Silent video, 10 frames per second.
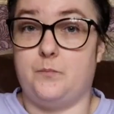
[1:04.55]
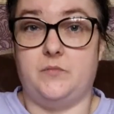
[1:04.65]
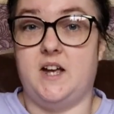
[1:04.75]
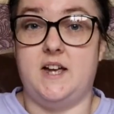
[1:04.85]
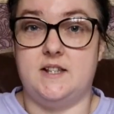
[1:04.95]

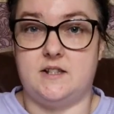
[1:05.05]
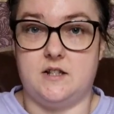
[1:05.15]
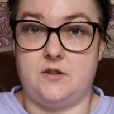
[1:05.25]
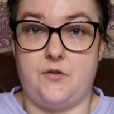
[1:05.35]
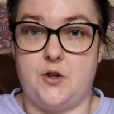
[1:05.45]
It is
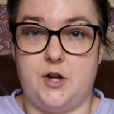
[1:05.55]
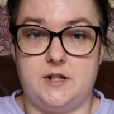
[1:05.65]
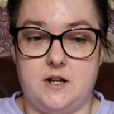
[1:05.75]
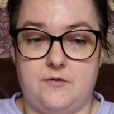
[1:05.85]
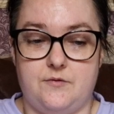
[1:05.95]
the
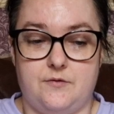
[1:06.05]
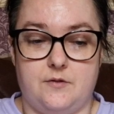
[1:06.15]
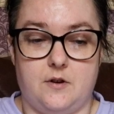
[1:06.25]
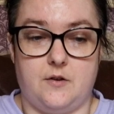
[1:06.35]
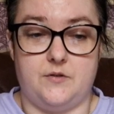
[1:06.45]
30th
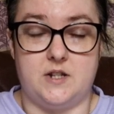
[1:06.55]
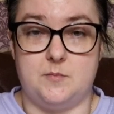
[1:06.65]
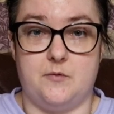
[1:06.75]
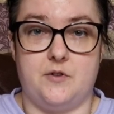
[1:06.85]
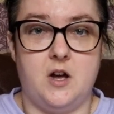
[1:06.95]
of this month.